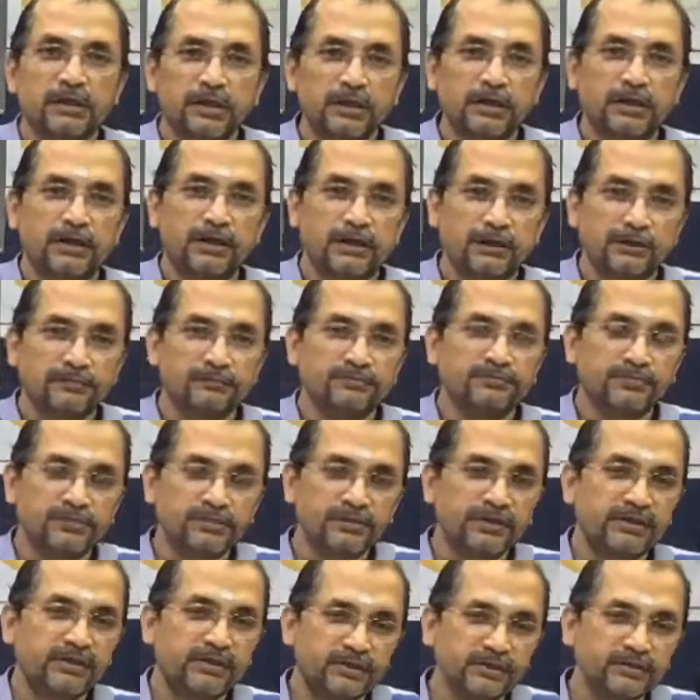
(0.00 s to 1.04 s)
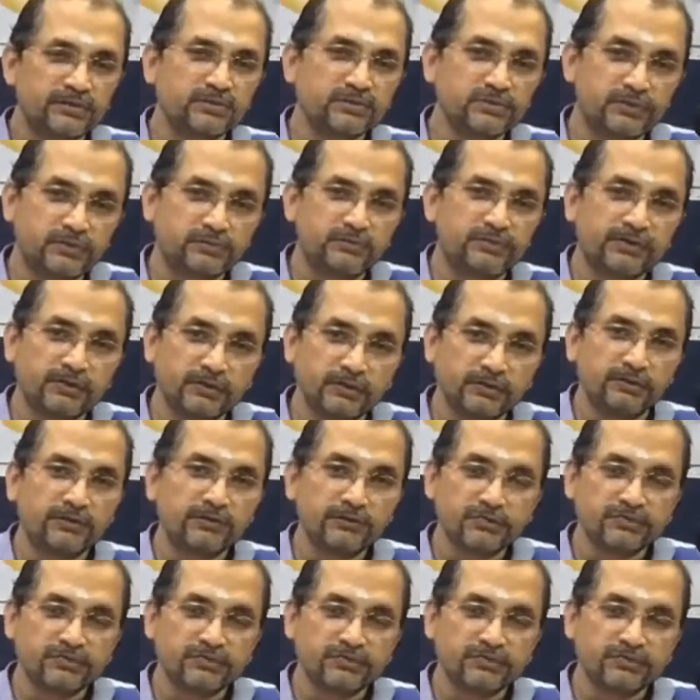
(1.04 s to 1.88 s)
For the ears, what we're going to do